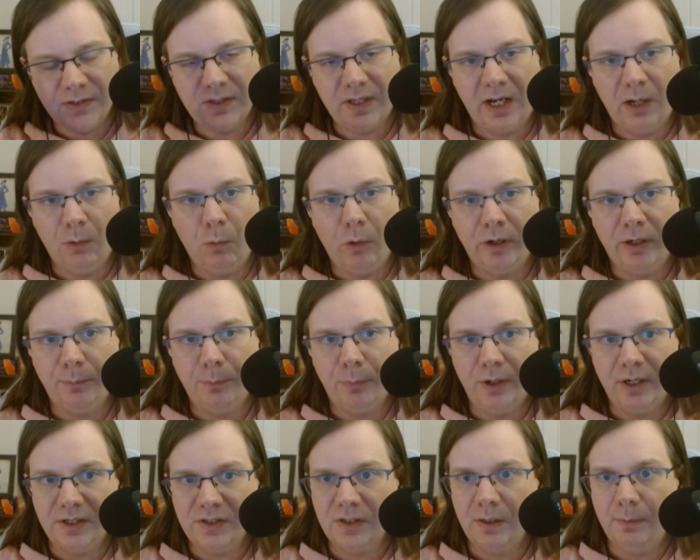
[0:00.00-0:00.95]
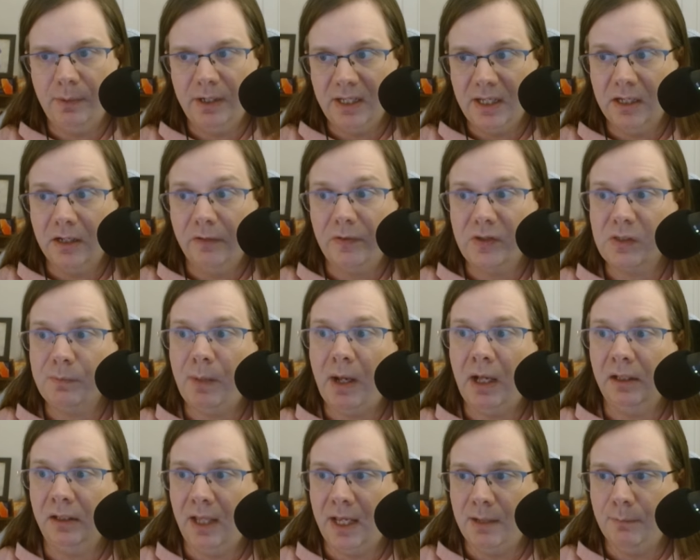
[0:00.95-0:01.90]
that I want to bring somebody into the
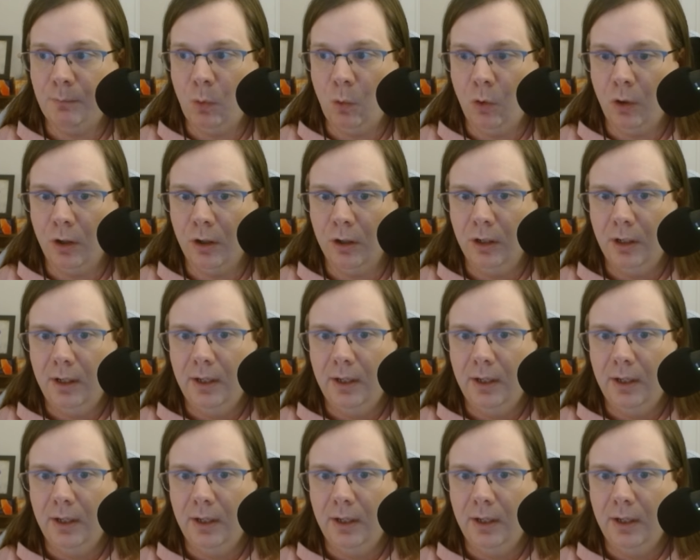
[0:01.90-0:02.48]
spotlight more.